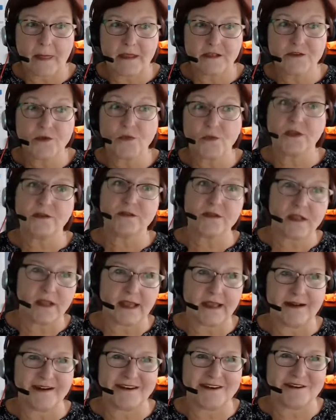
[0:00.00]
So we use
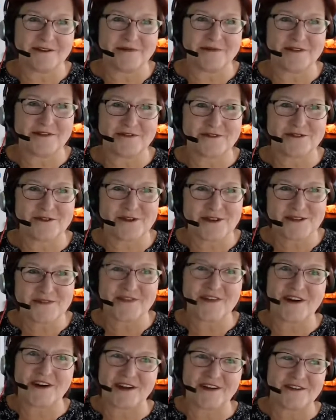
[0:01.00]
Client Hub, of course,
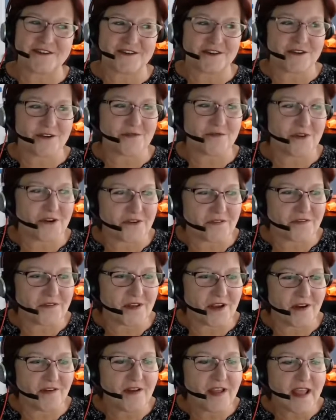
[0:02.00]
for our internal
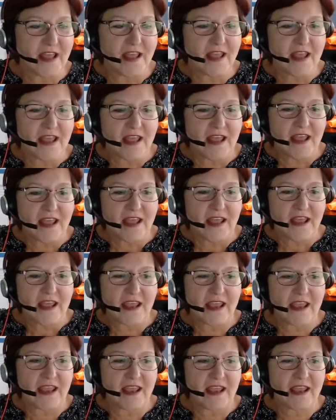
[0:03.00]
workflow.
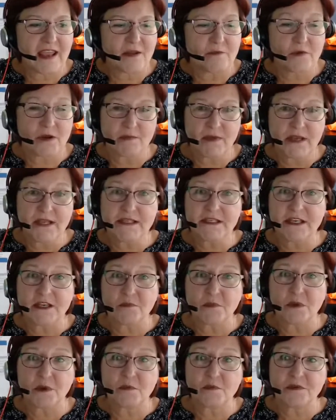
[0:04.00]
And one of my
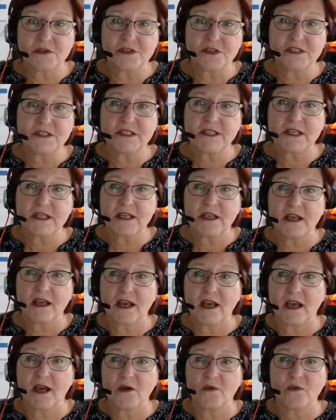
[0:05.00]
team members
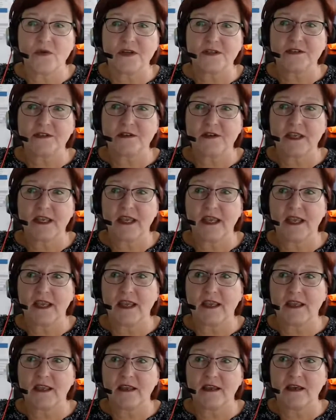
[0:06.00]
was
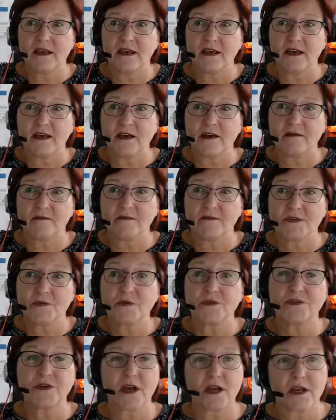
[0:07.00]
looking, so
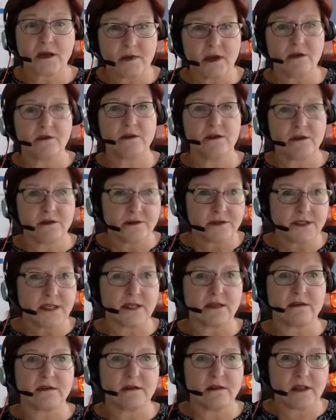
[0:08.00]
we were talking about
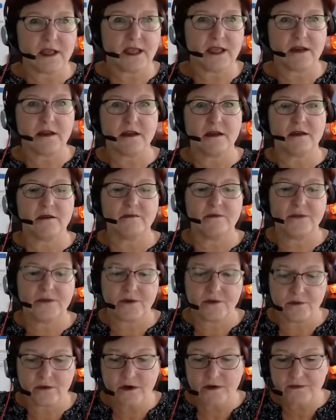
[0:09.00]
using Client Hub
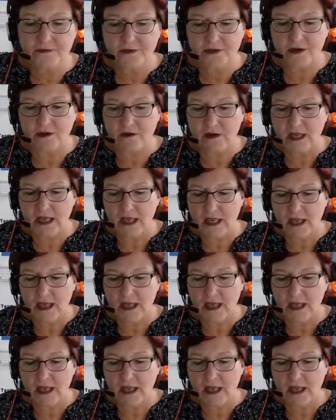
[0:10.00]
for workflow.